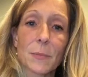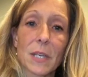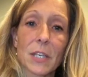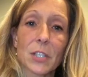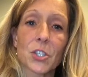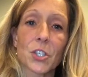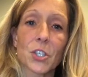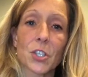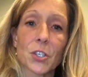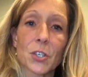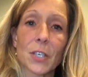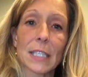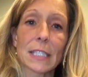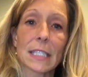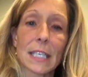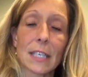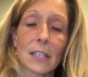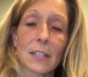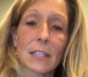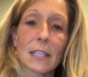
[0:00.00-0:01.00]
make sure that I
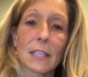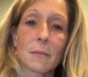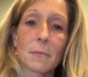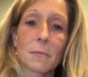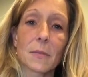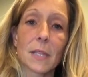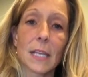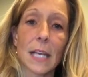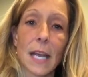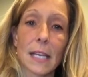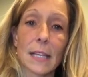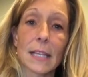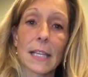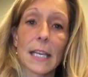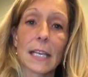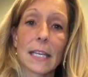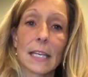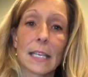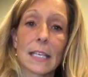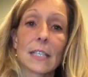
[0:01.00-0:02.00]
tell them that
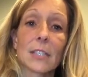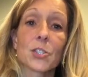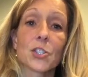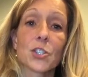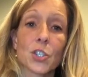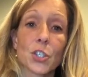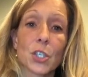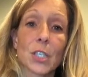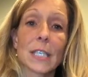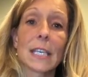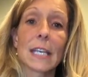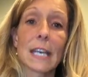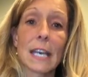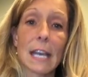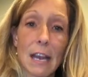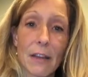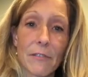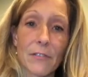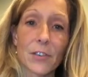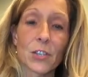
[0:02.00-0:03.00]
they should
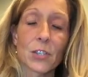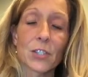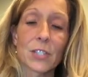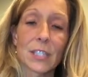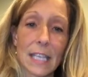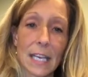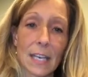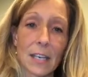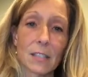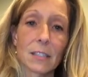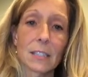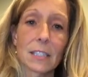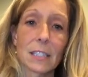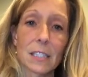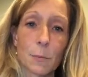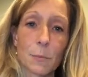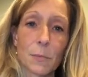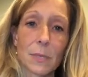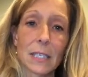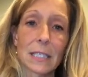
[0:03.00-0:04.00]
never settle. It's
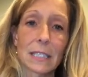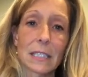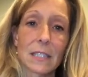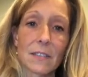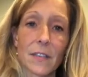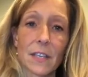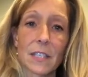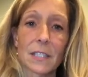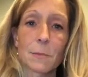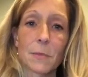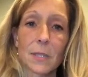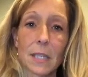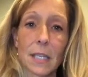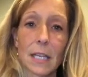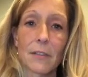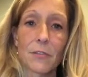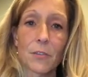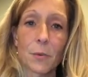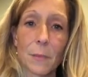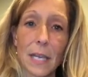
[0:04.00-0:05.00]
the biggest investment they
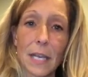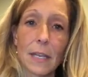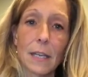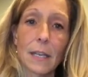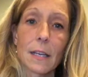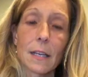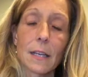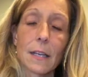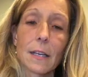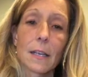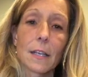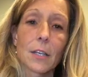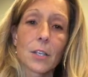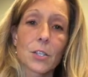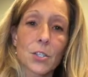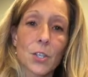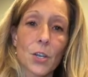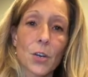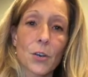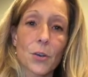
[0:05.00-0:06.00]
ever make.
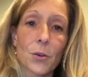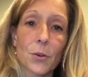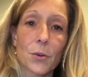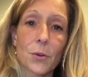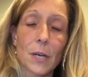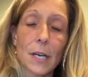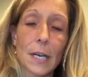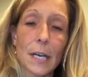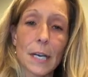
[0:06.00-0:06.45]
So